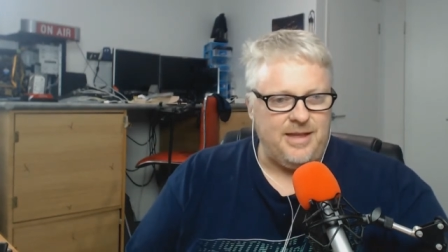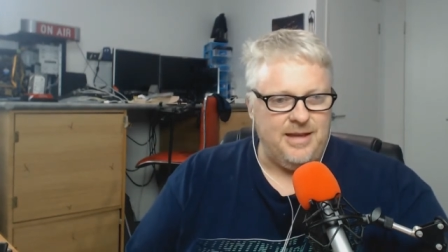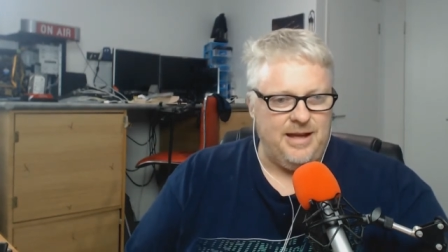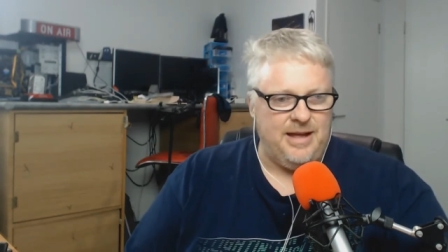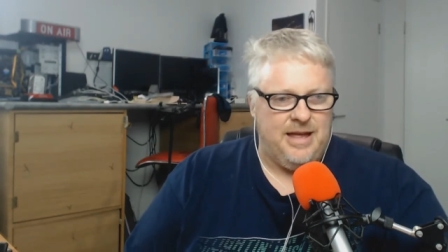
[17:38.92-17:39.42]

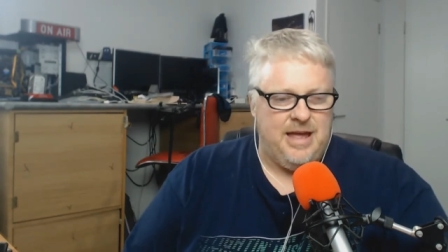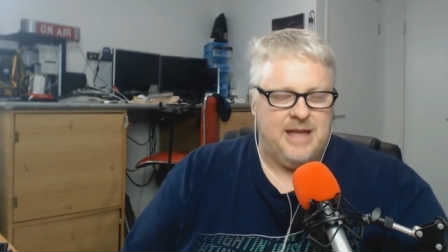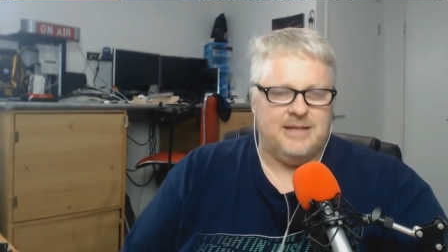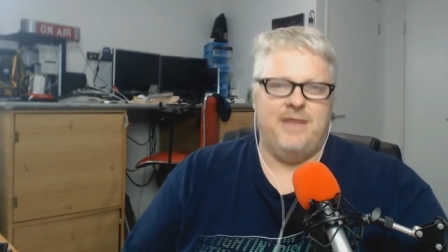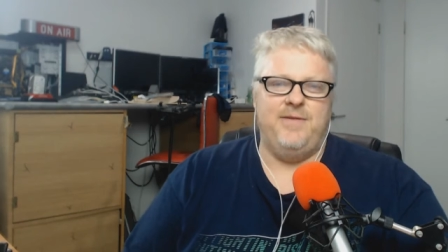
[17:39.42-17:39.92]
Uh,
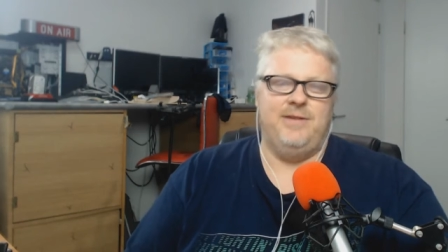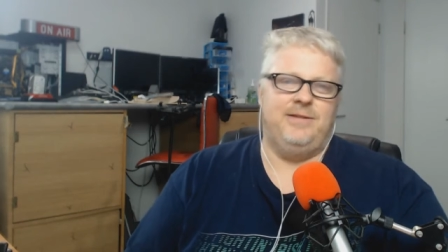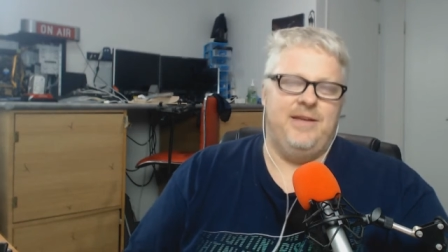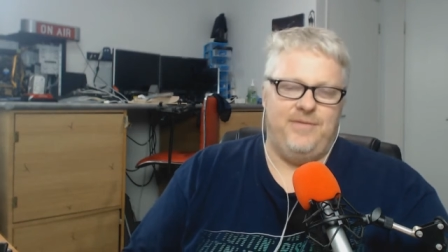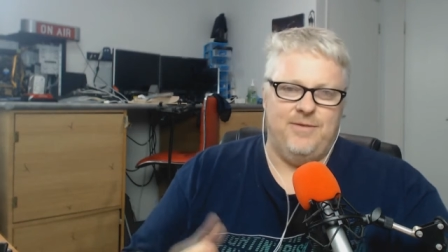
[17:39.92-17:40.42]
so if you
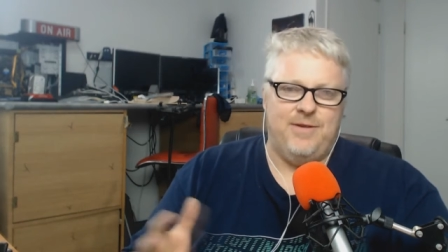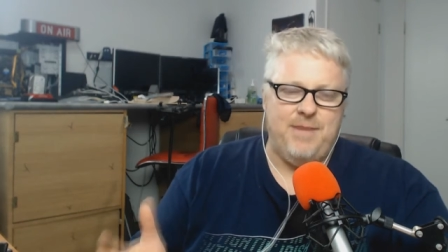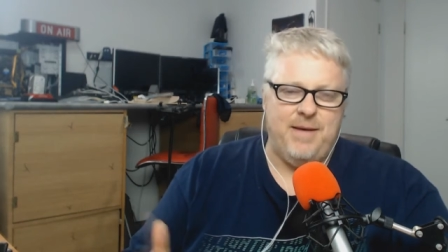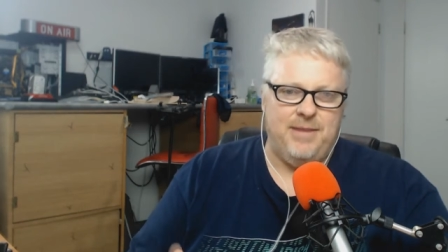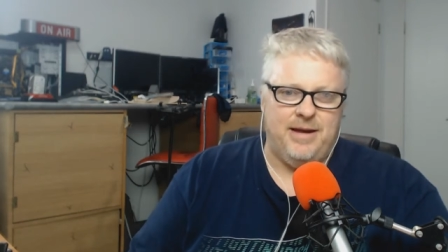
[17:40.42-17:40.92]
if you
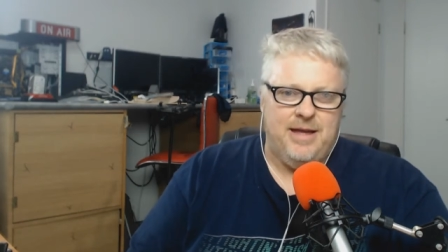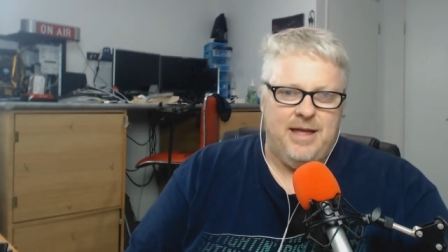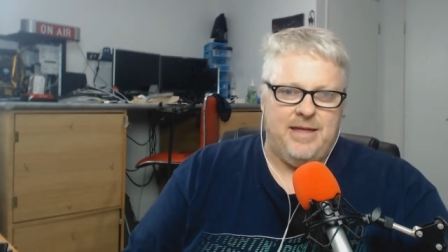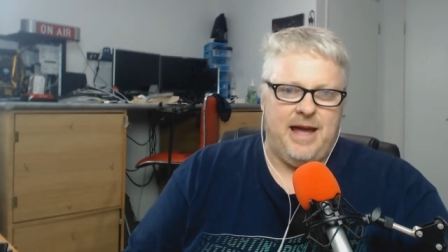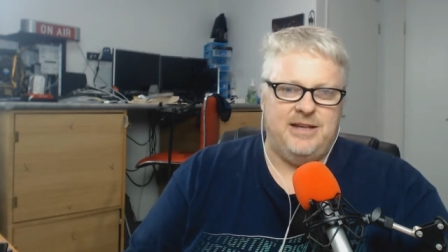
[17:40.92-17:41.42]
remember,
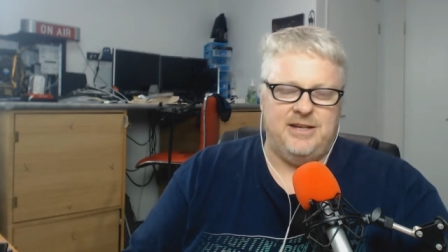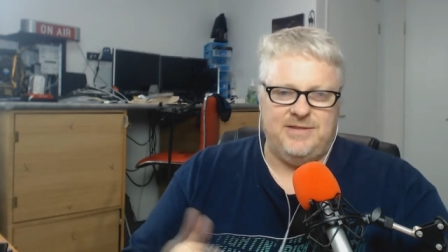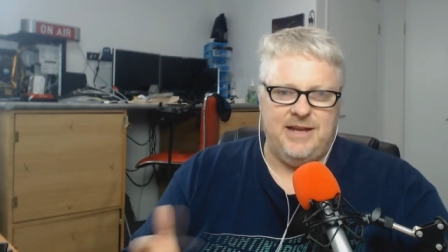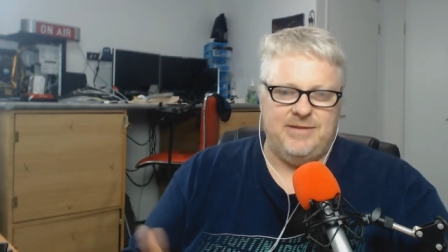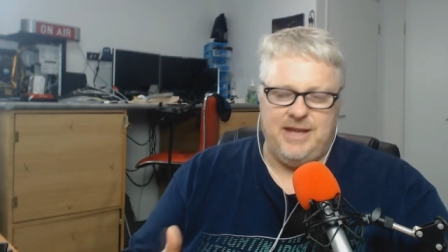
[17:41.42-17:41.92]
the
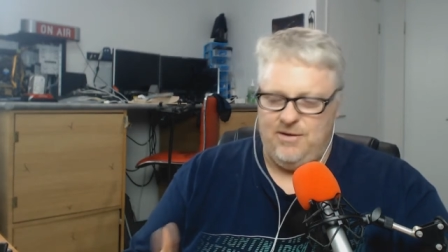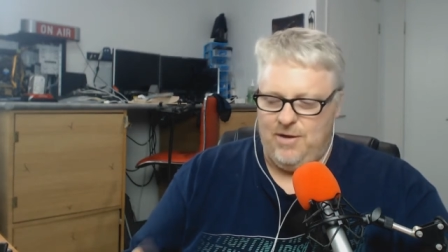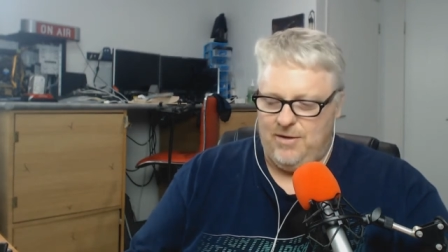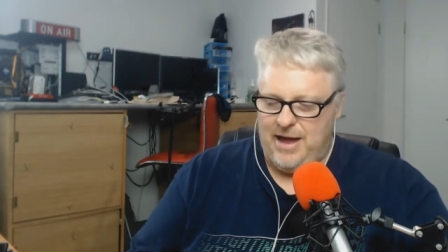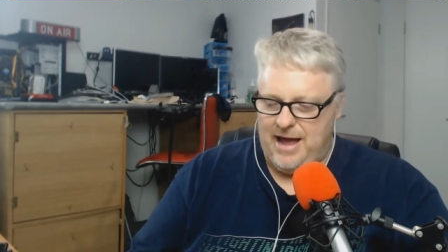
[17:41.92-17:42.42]
HFC was getting
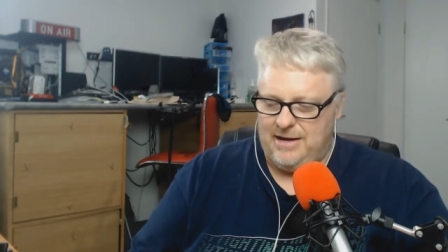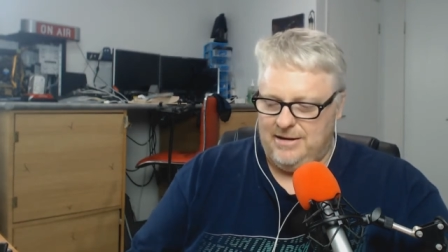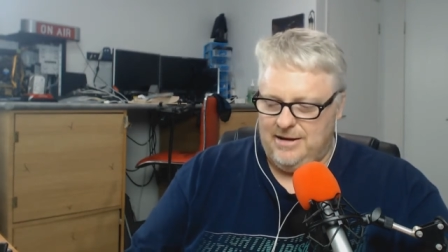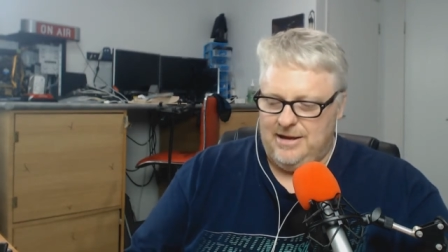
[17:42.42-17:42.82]
rolled out.